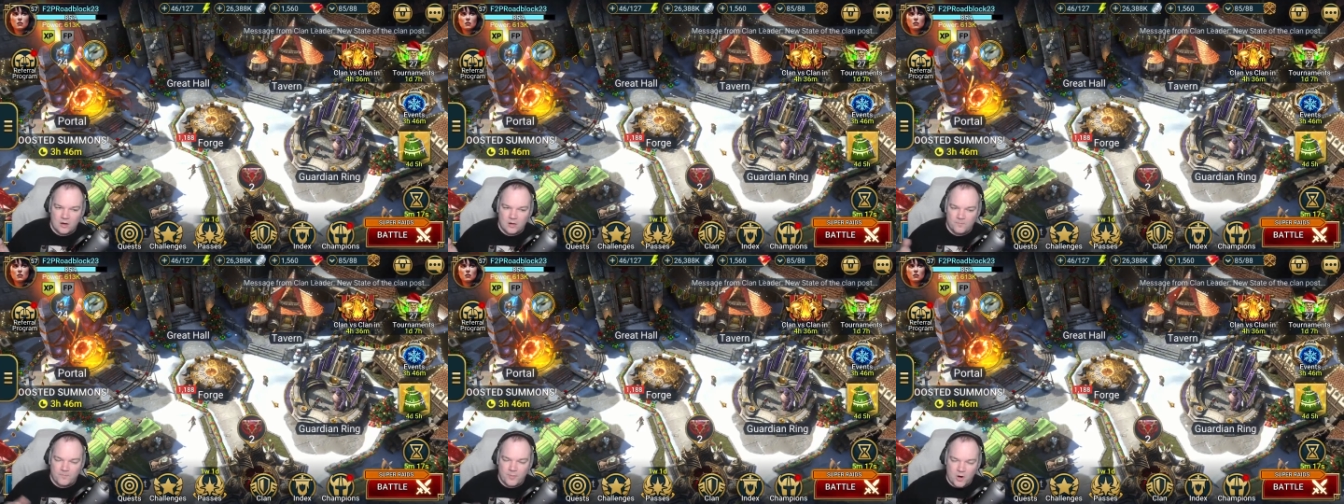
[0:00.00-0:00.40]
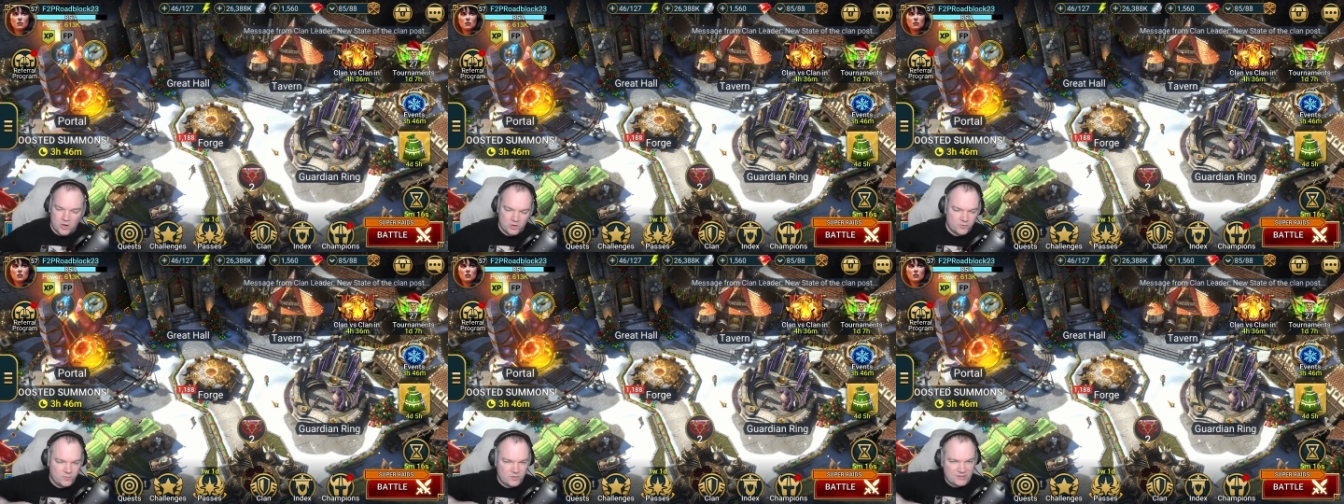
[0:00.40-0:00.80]
part
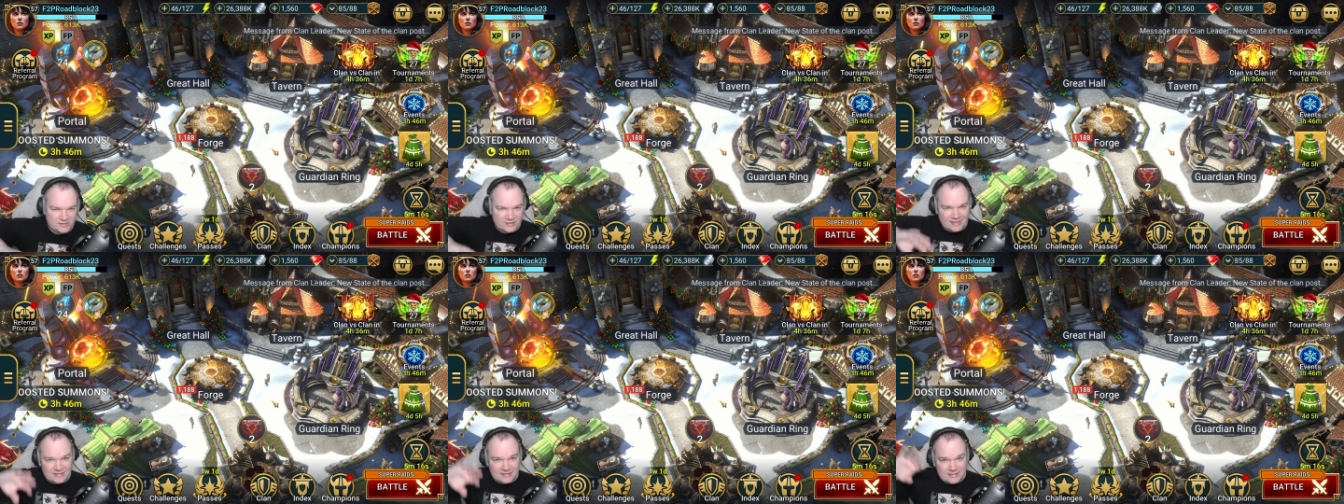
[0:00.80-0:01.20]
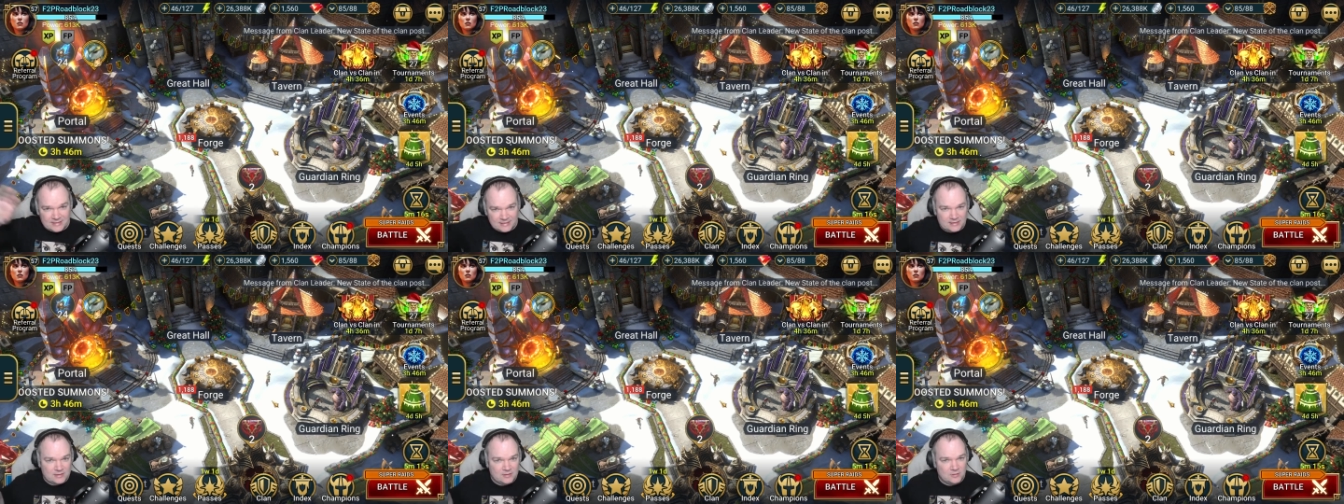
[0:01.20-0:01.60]
of the reason I
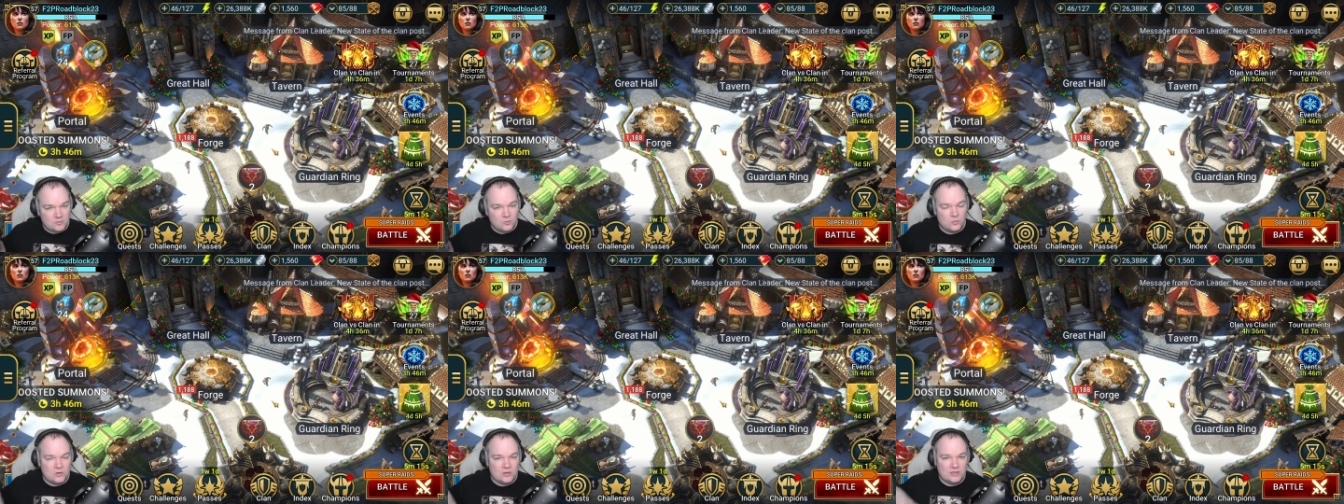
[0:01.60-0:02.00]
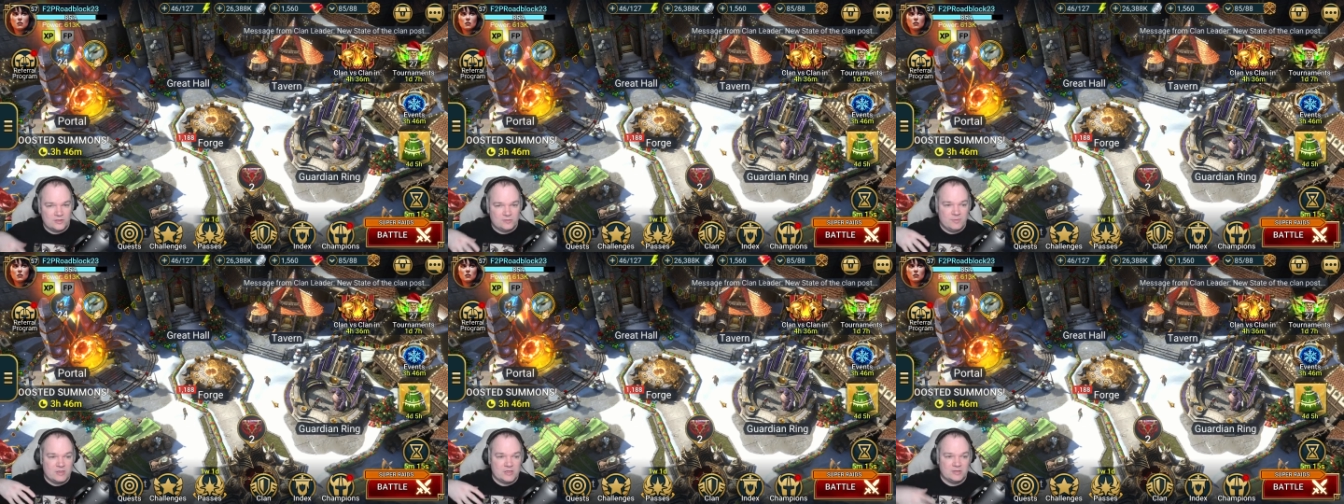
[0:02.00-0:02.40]
didn't was
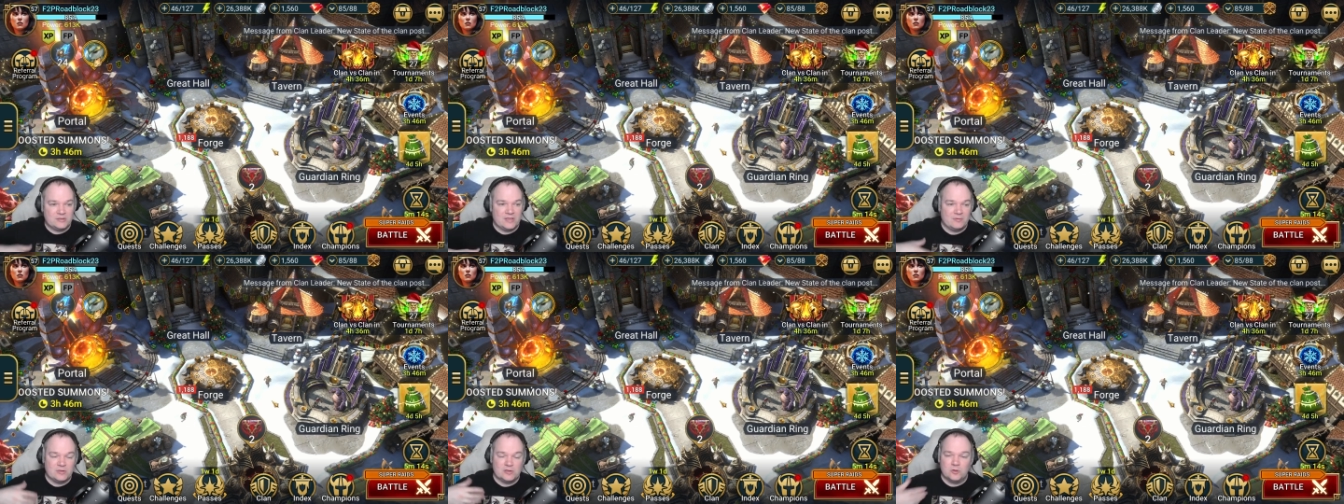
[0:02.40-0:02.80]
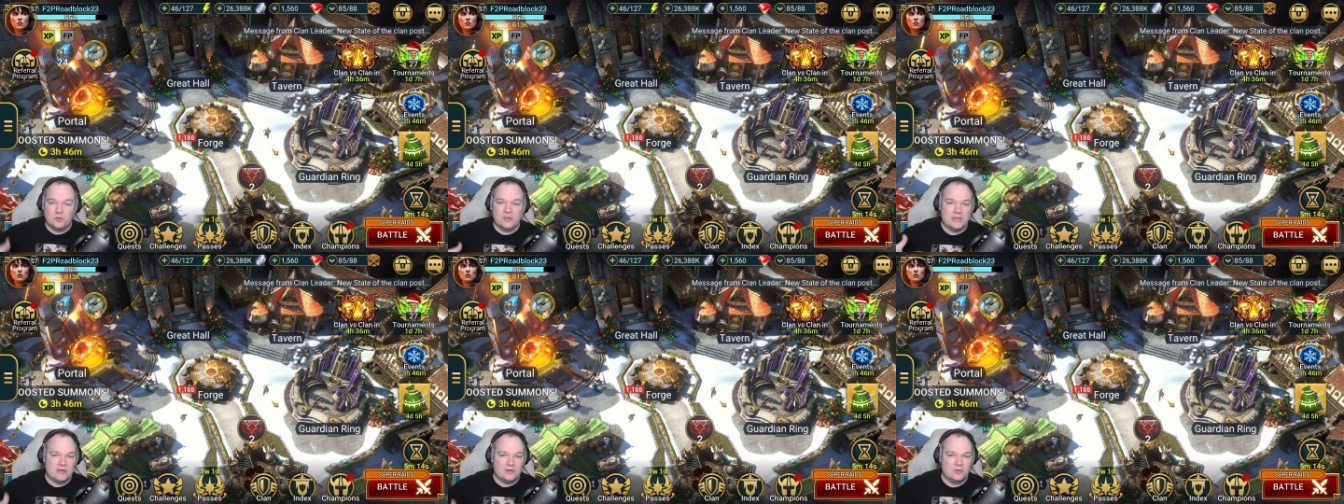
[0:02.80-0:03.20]
because I was
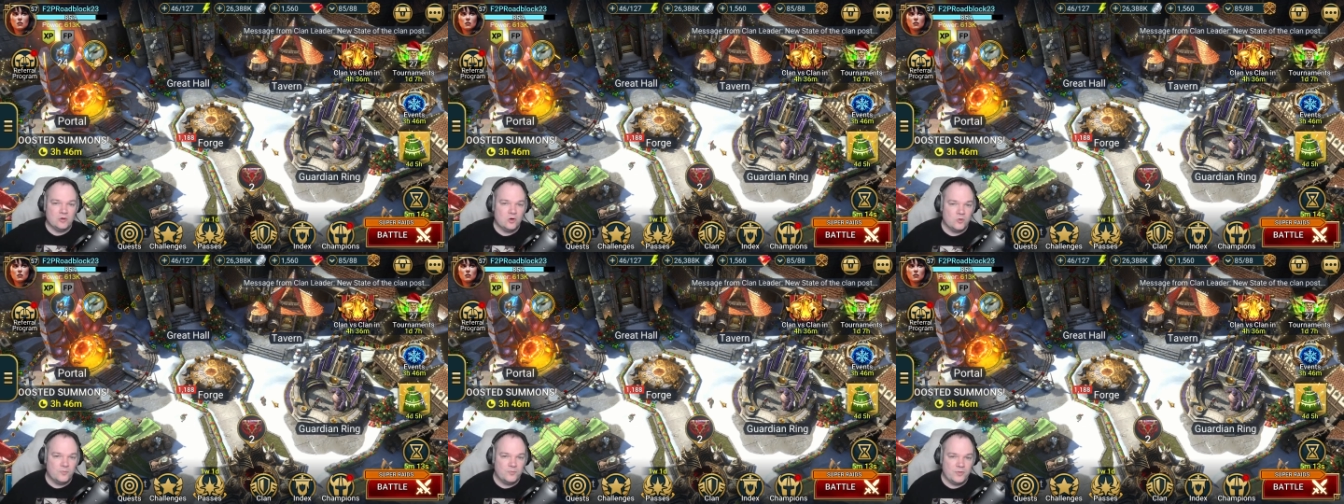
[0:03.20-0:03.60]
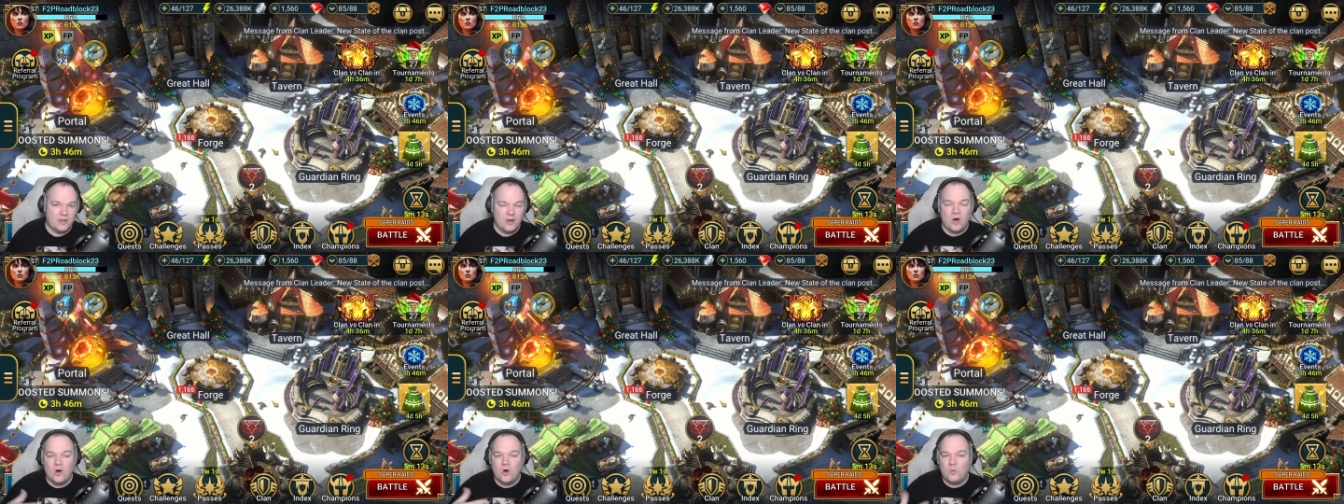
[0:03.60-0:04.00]
holding out hope that,
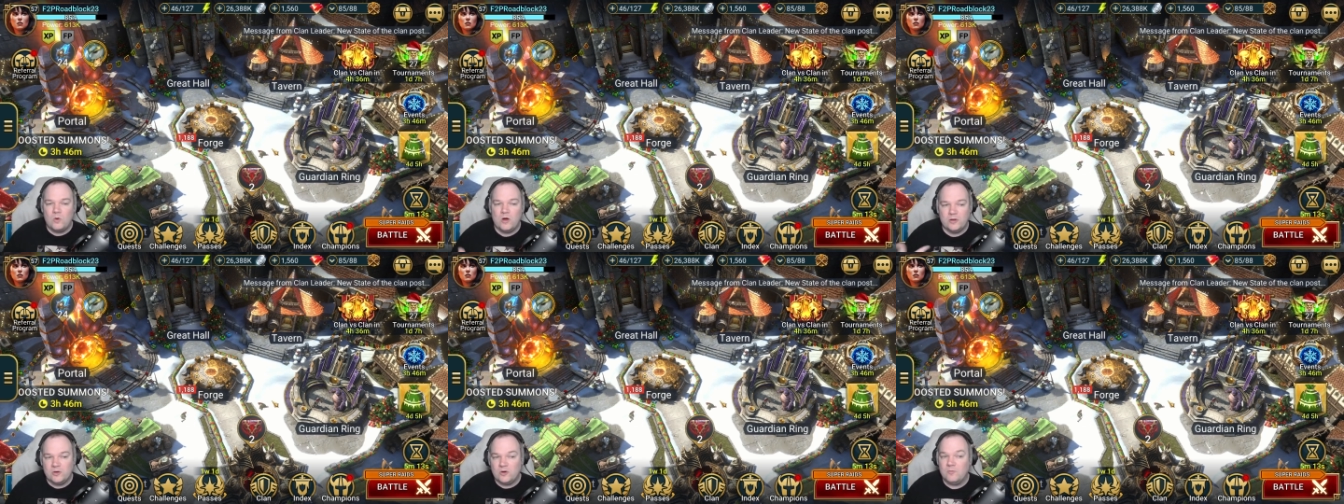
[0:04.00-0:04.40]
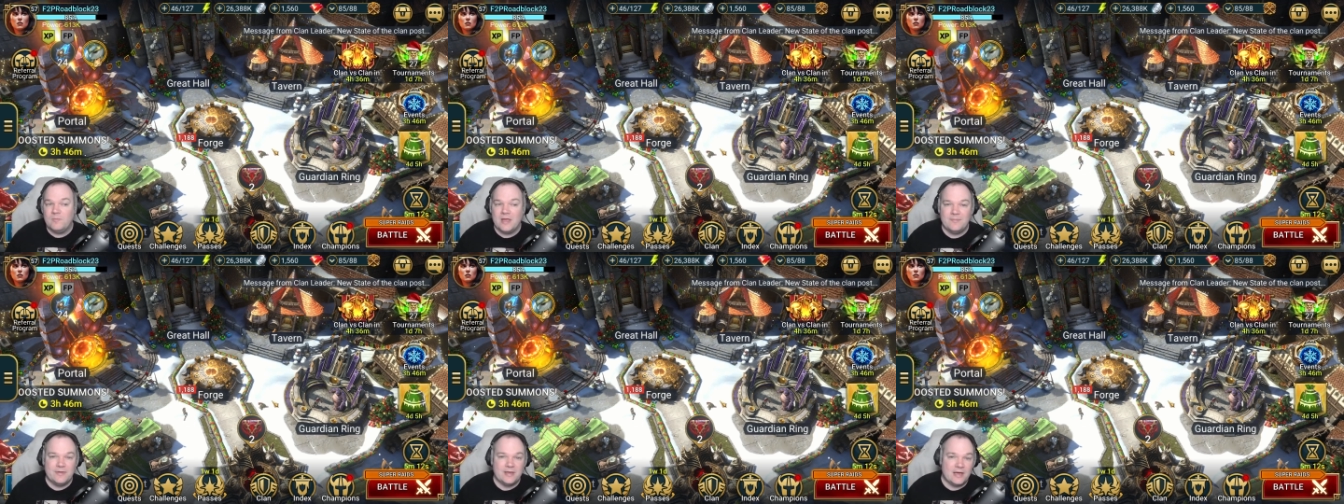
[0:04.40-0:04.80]
oh, well,
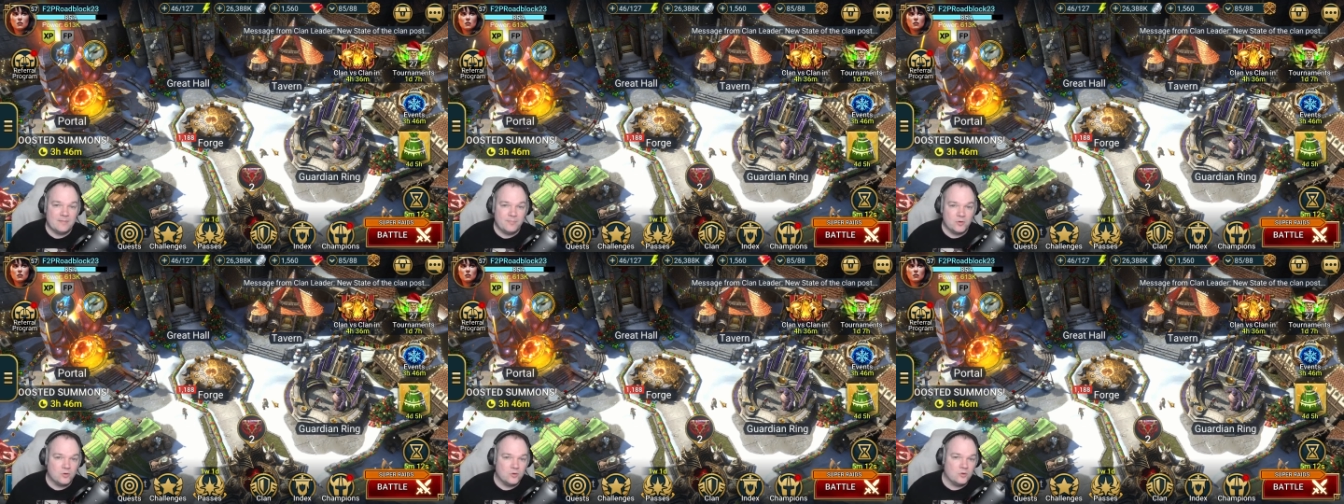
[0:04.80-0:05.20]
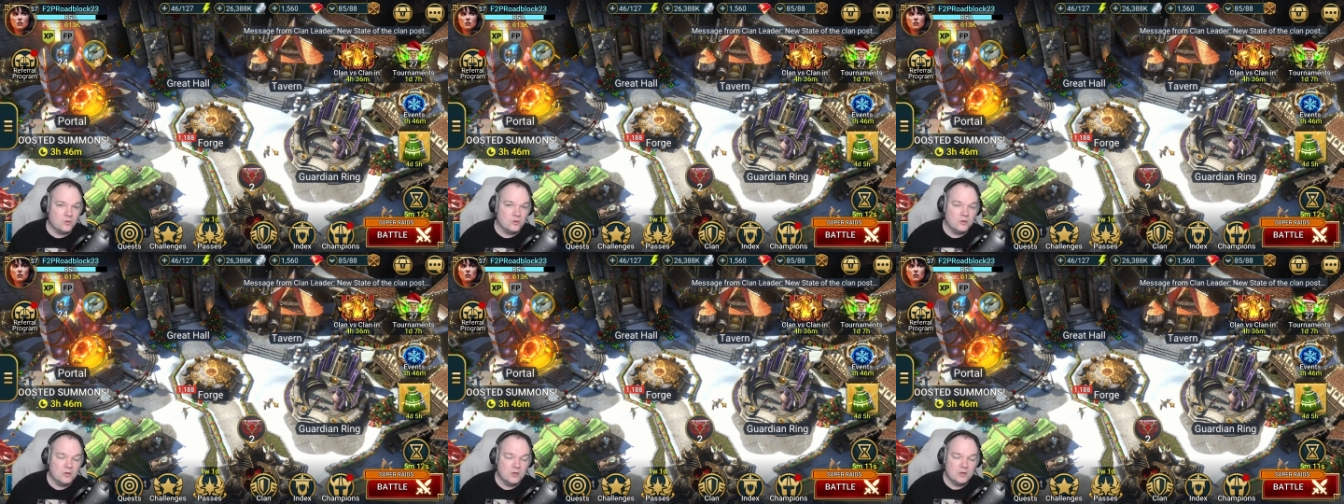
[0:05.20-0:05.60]
maybe I pull